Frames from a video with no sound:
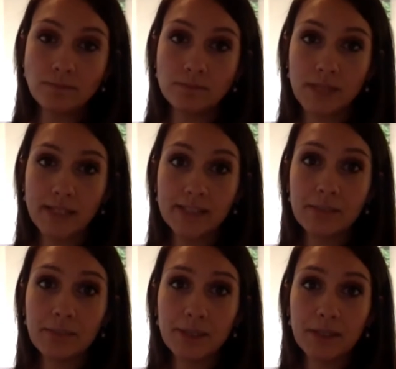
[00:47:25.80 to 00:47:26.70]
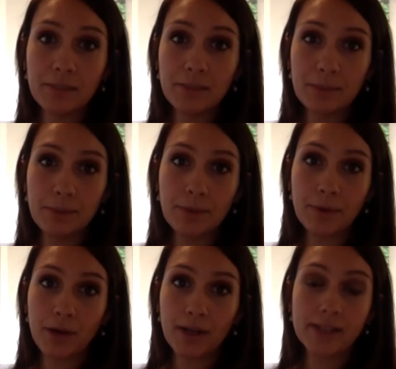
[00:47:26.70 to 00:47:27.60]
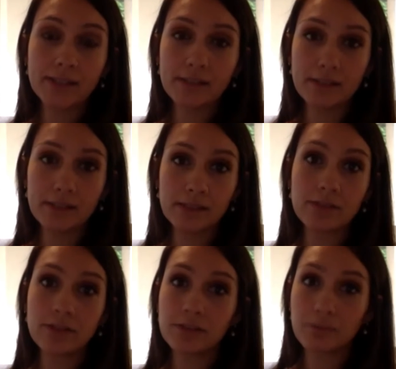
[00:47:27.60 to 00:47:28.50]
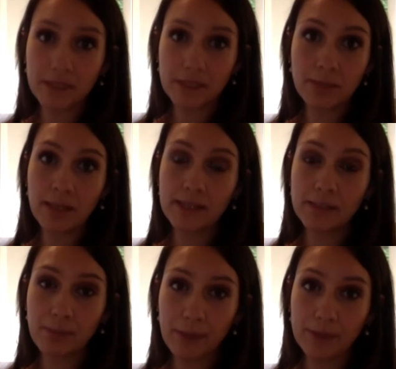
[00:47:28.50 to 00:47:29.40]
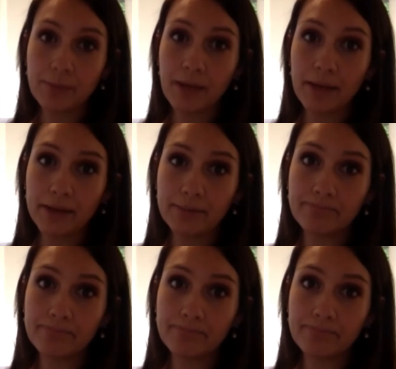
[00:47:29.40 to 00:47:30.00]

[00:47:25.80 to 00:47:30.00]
And typically people with chronic diseases, there's much less bounce back.